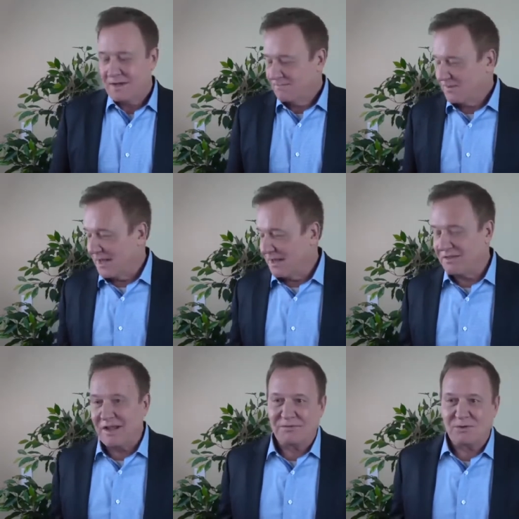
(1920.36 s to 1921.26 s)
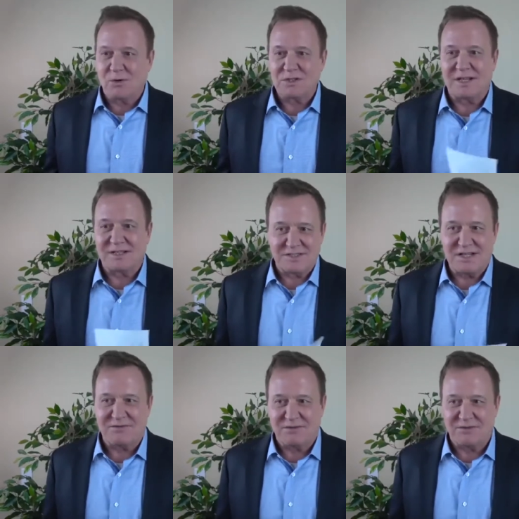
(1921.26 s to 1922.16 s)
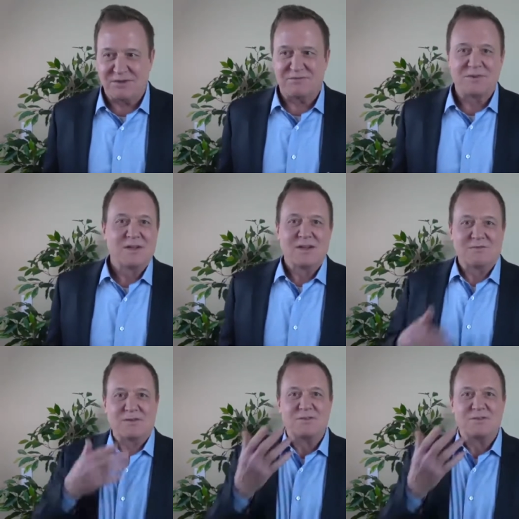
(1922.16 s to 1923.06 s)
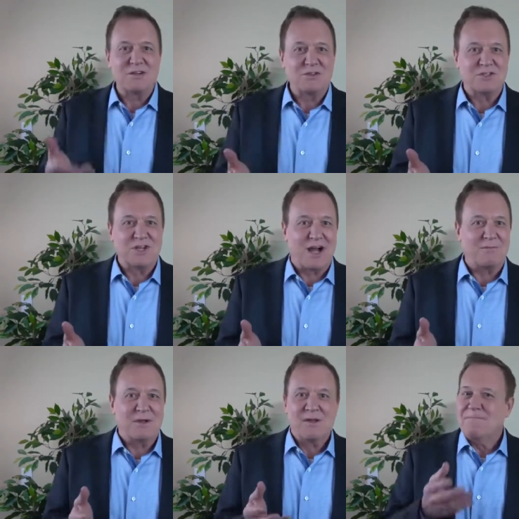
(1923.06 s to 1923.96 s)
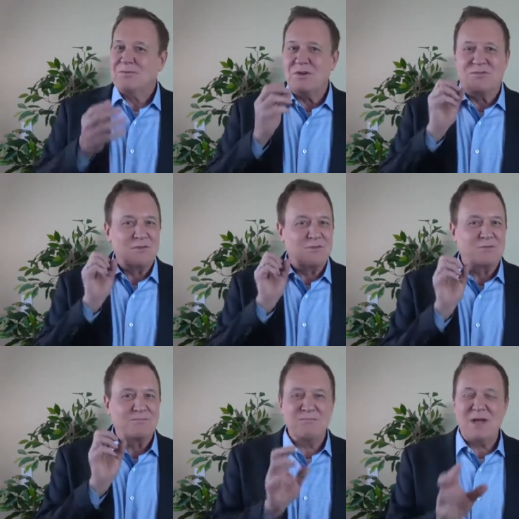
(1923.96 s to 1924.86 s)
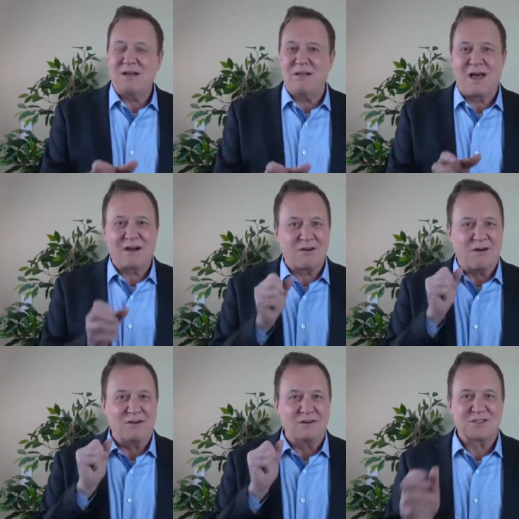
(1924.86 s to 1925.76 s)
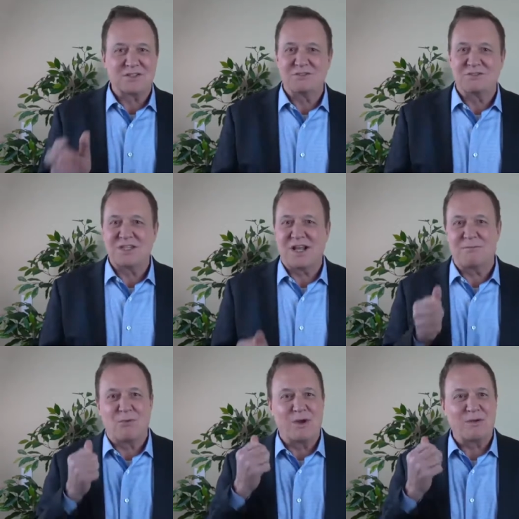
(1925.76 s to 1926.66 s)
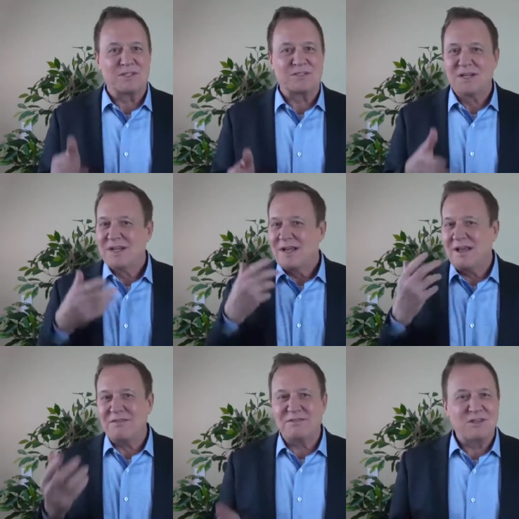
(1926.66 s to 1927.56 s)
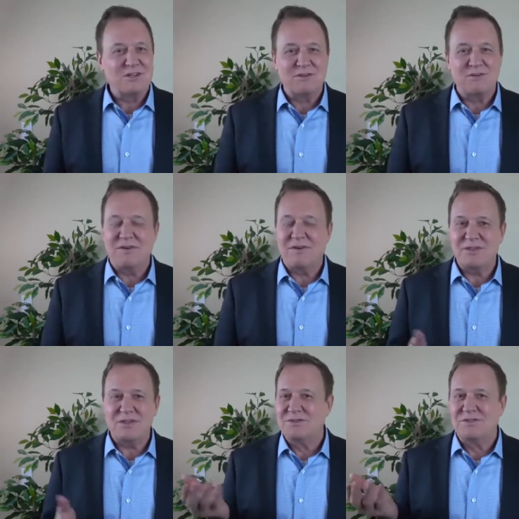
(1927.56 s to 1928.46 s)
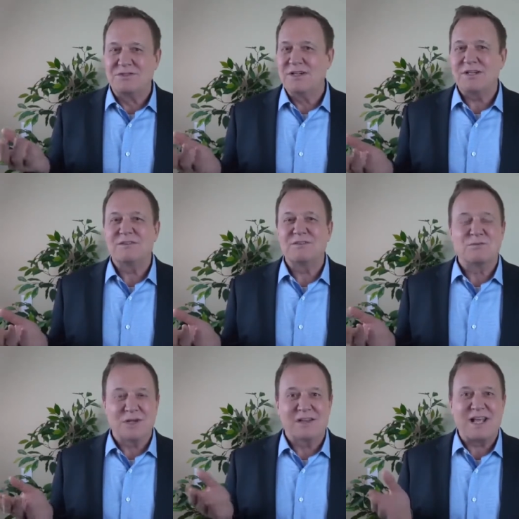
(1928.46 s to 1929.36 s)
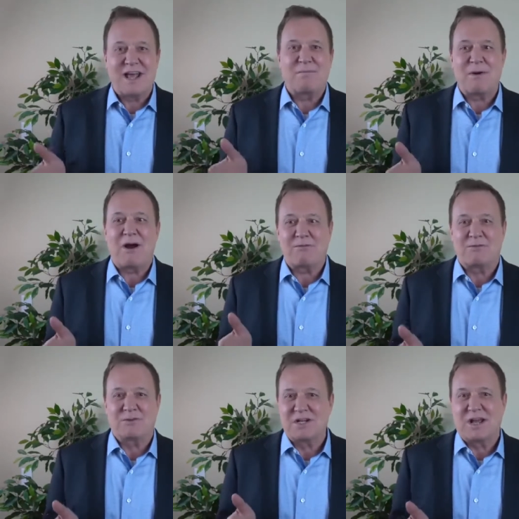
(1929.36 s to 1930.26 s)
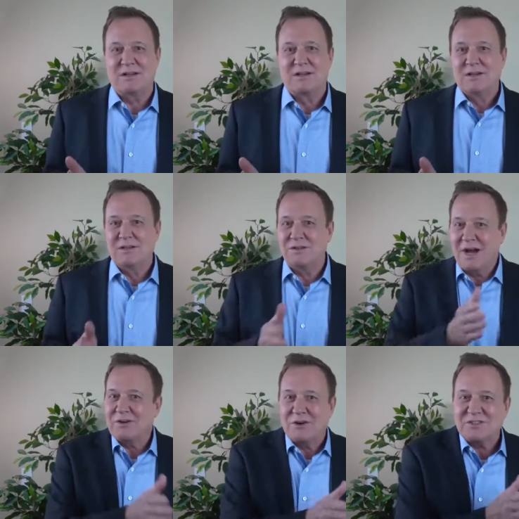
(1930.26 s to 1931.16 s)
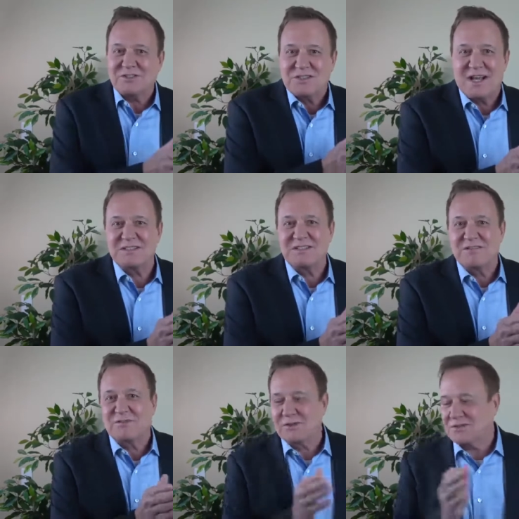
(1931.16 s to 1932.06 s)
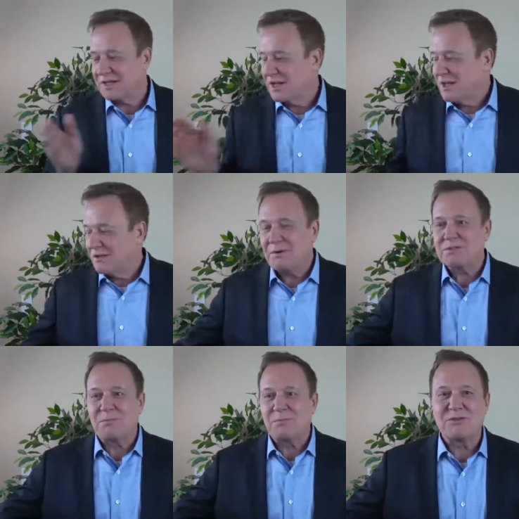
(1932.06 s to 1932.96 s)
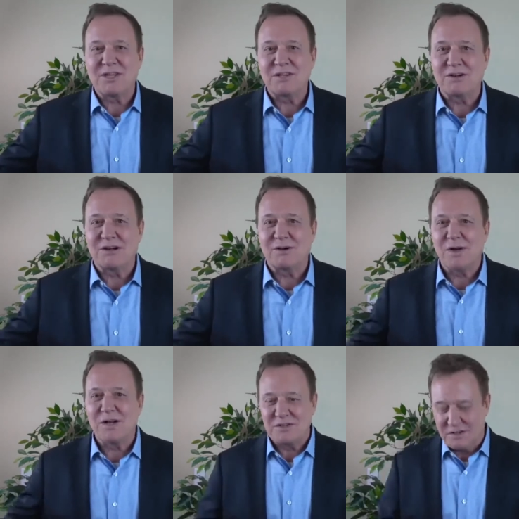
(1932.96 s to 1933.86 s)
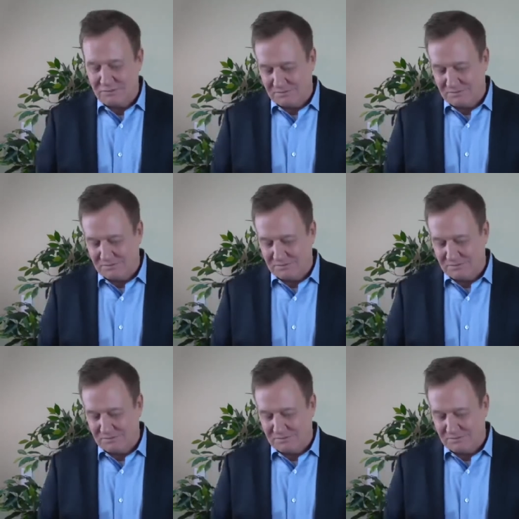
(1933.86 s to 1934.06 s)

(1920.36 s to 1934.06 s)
And then, of course, like Steve, if you've done your job, you've made a lot of calls and you set appointments, and you've really had a powerful day. You got your exercise in first thing. The most important thing you're going to want to do